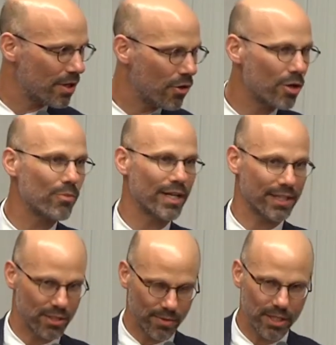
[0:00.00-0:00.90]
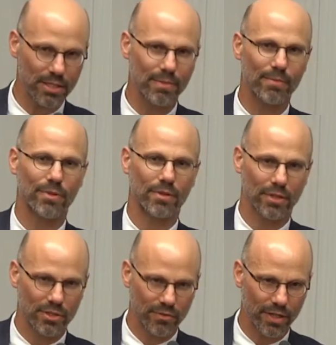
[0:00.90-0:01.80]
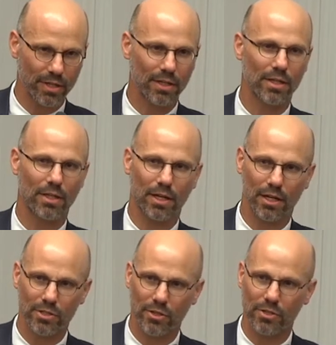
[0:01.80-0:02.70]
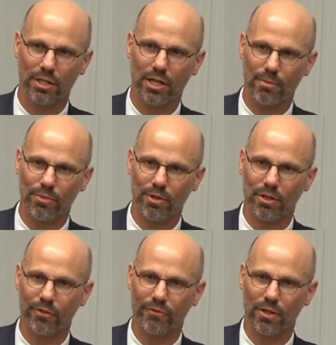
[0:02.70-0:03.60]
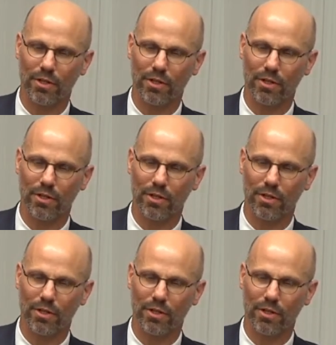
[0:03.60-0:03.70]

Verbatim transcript: Odebrecht is, is a member, that's okay. right. Uh, so there's a number of